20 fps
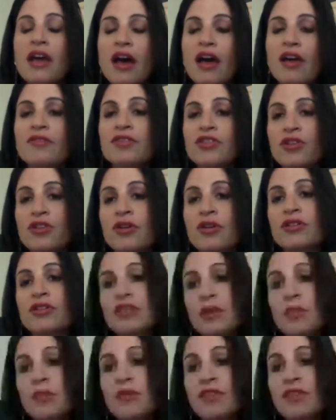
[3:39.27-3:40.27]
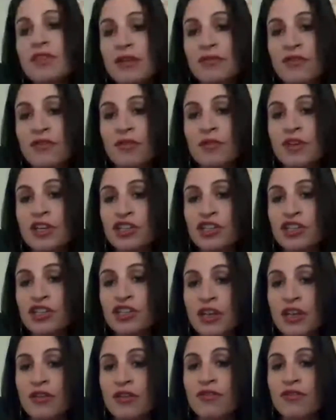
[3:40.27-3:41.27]
of some of the information
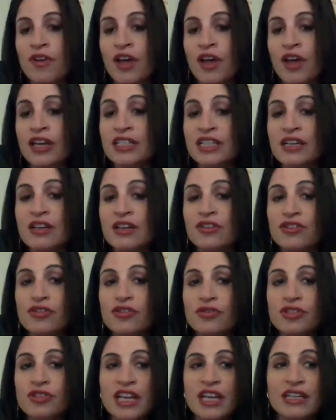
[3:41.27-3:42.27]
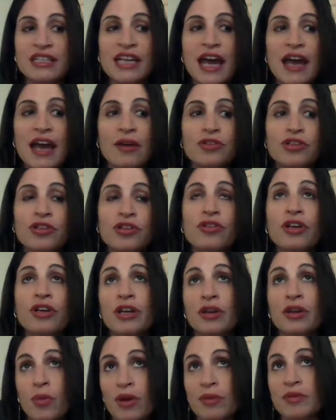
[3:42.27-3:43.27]
that you find and understand how to look
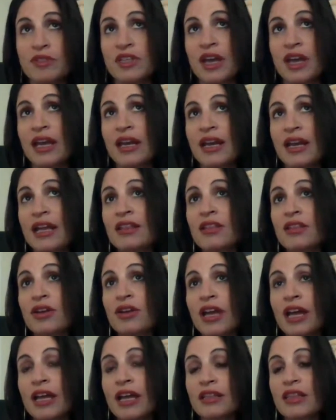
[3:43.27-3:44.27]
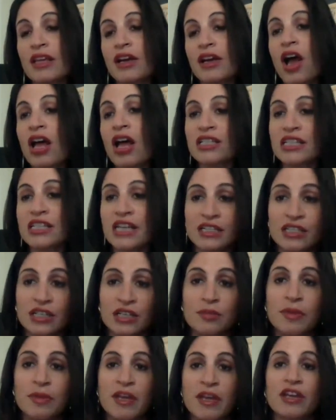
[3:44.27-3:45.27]
at a website and look at the Contact
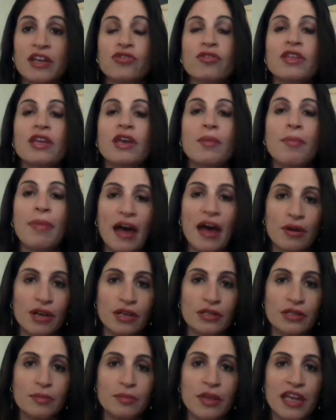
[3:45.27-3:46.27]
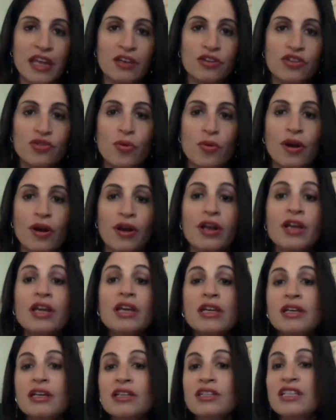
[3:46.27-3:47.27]
Us page or the About Us page, or
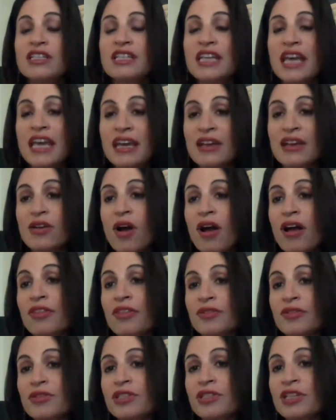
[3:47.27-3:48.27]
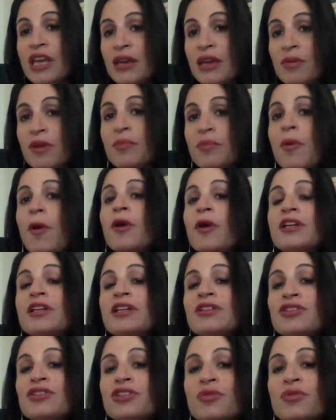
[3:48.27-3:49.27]
to take an author's name and put it
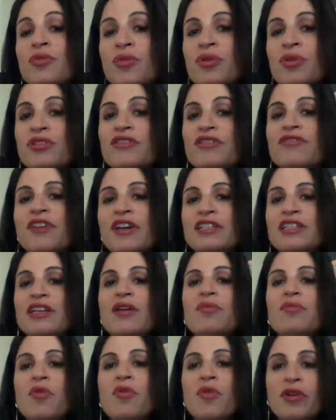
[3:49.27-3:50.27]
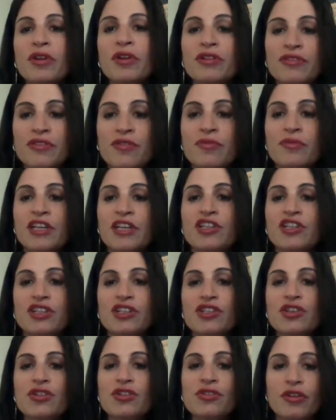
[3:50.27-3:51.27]
into Google to find out more information,
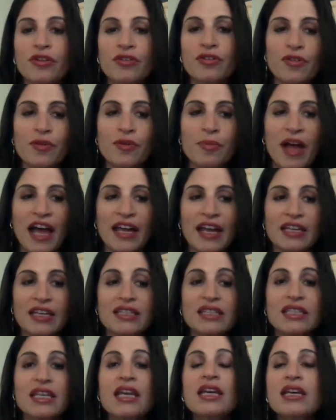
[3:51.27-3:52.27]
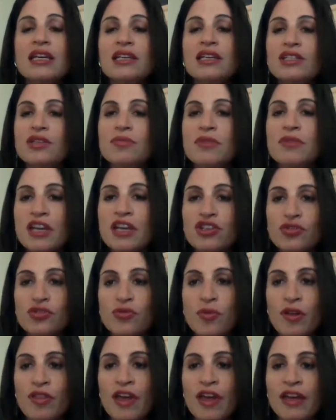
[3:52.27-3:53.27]
to look for bias, to make
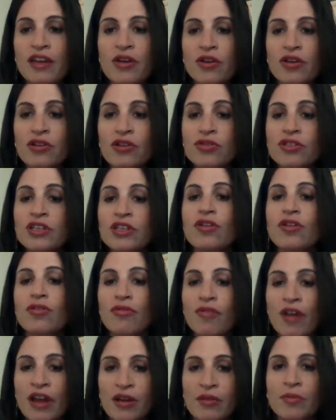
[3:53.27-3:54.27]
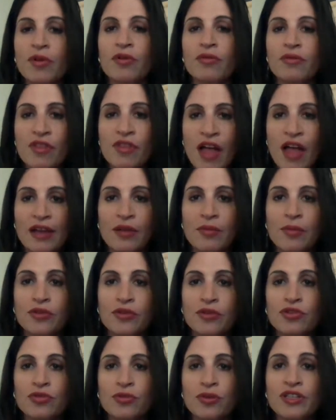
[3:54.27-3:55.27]
sure that you're using credible, reliable
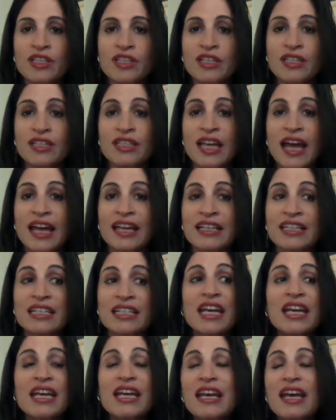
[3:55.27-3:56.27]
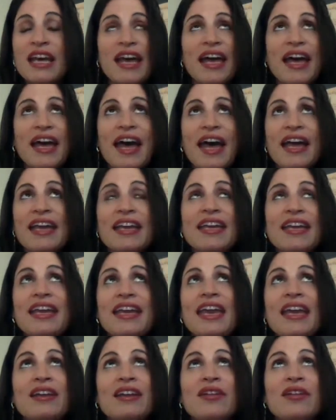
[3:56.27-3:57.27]
sources. And I
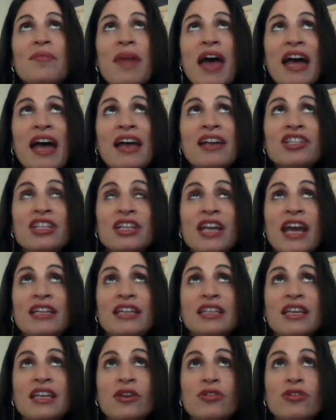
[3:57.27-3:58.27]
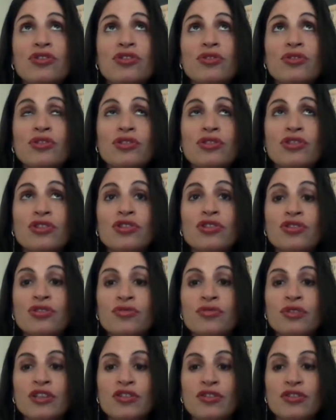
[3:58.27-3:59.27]
can't imagine asking our students to
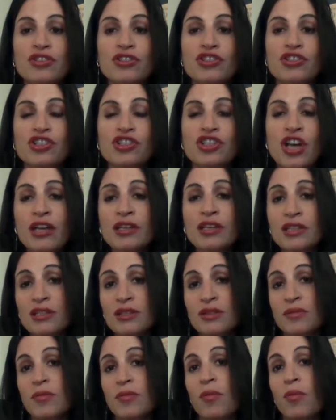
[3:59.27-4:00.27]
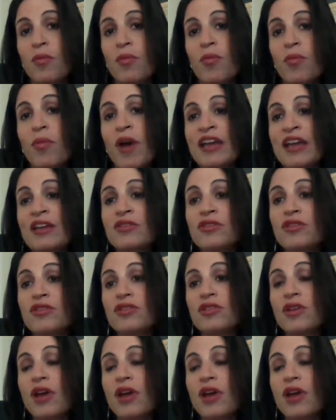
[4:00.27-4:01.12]
do research just by